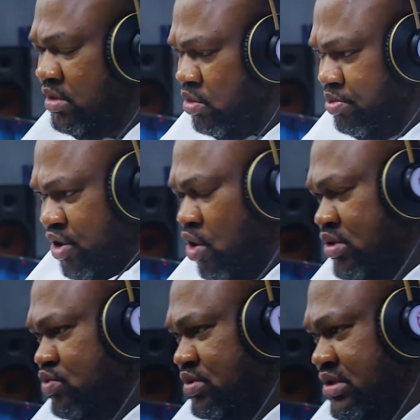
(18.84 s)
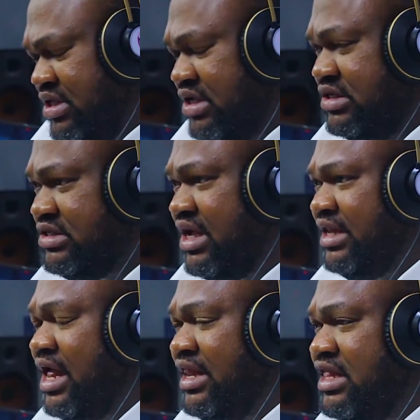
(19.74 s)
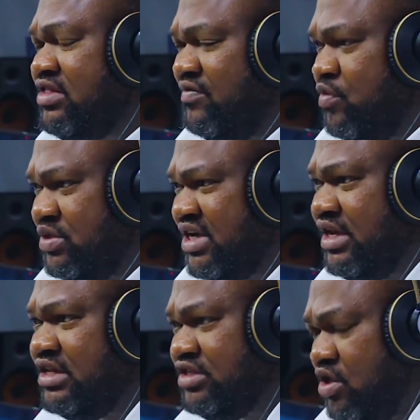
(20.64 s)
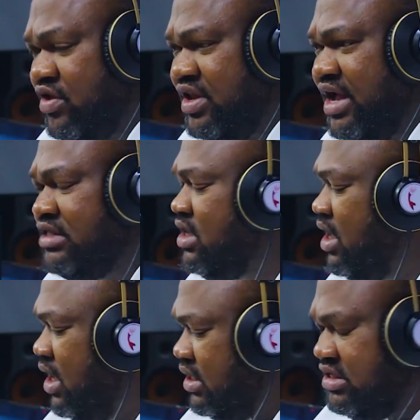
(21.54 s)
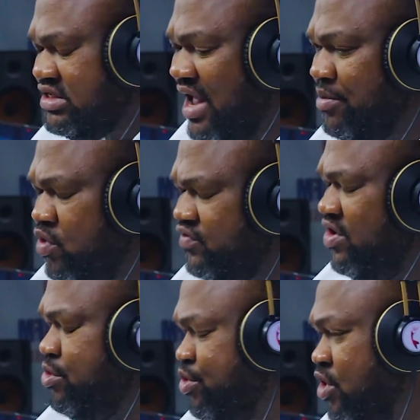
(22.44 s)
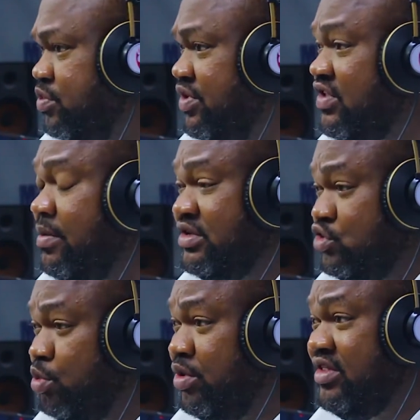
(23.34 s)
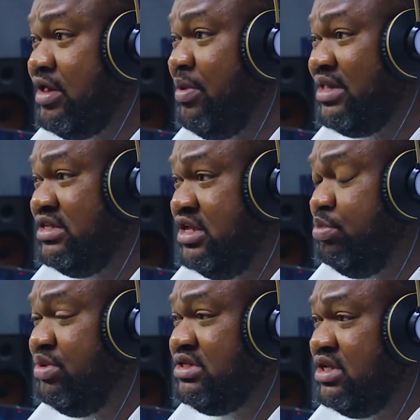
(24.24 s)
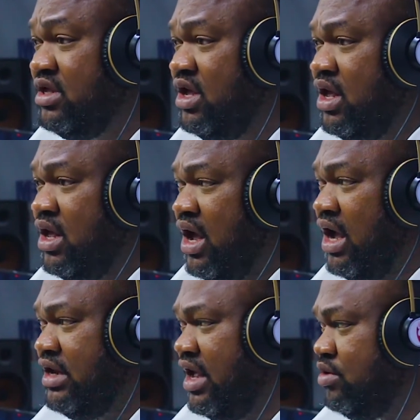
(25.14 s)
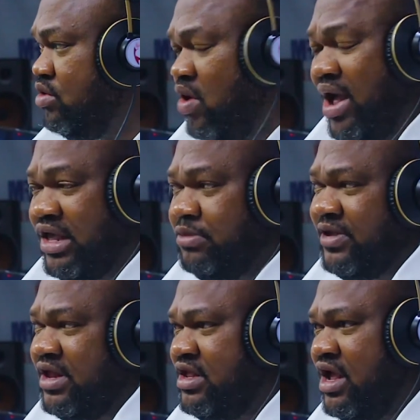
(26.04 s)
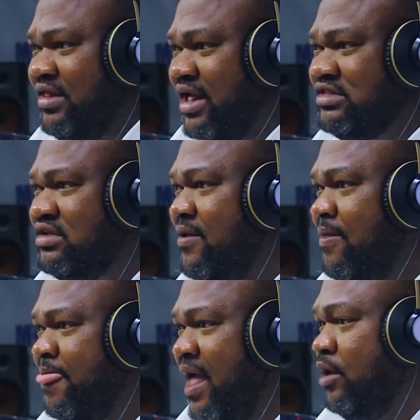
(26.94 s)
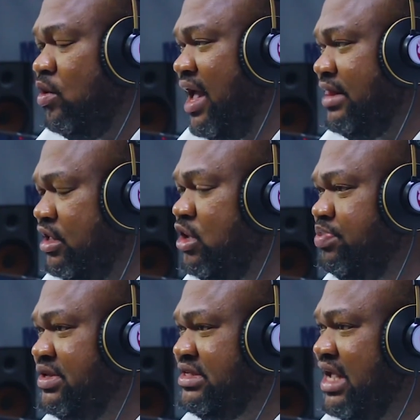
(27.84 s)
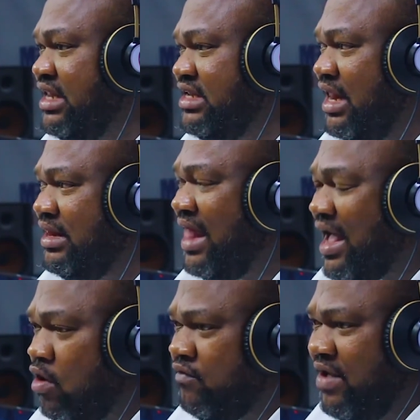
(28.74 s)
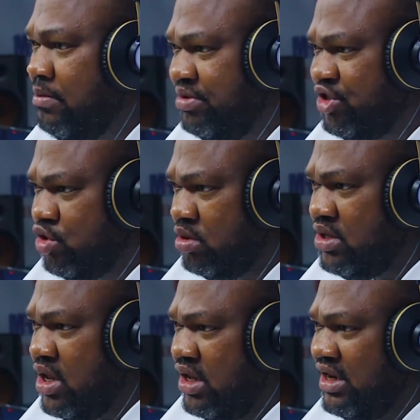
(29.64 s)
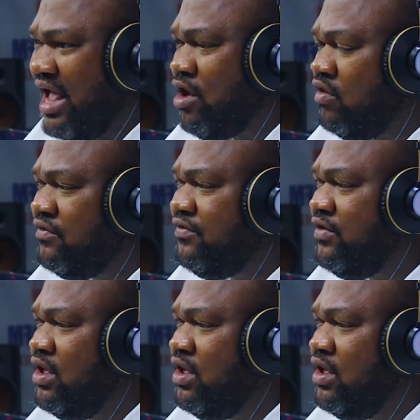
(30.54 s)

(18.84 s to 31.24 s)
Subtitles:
beyond the things he said at the interview with channels the other night, this time he was very broad-based about his own political party, the APC. And I keep saying here that I look at the APC and their lack of ambition, lack of